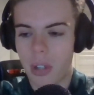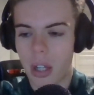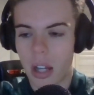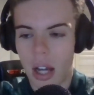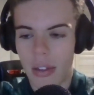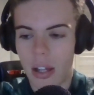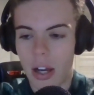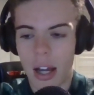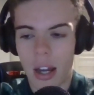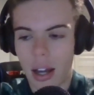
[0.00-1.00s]
I like the
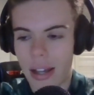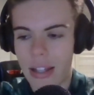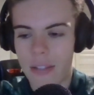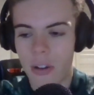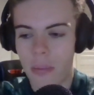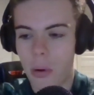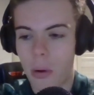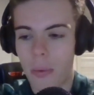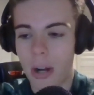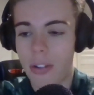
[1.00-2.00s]
guy, I like his
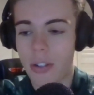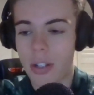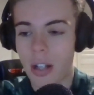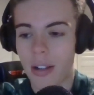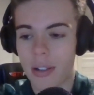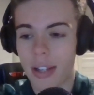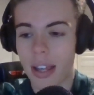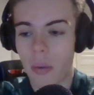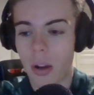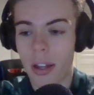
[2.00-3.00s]
football, but I just can't see
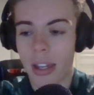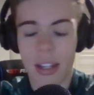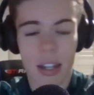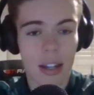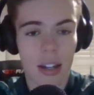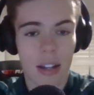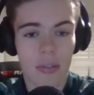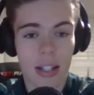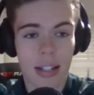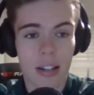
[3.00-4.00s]
it working. And I
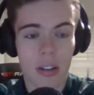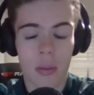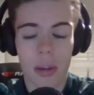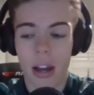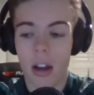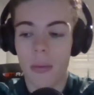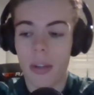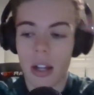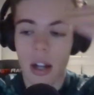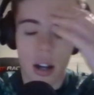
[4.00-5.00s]
was listening on the way home
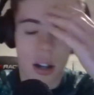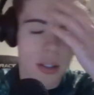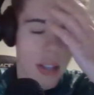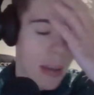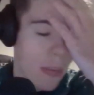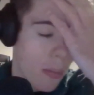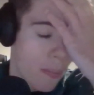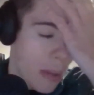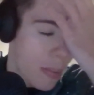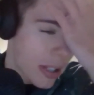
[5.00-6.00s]
in the car to him on
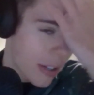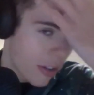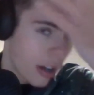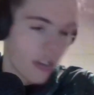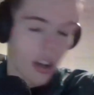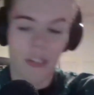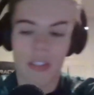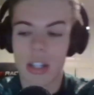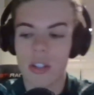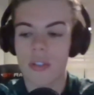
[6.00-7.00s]
BBC 5 Live,
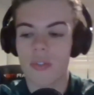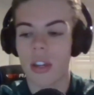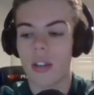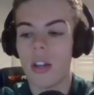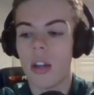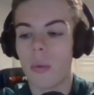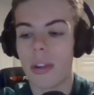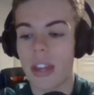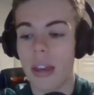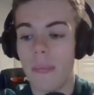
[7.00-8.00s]
his interview
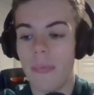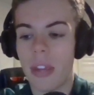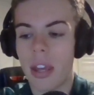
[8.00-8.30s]
with him.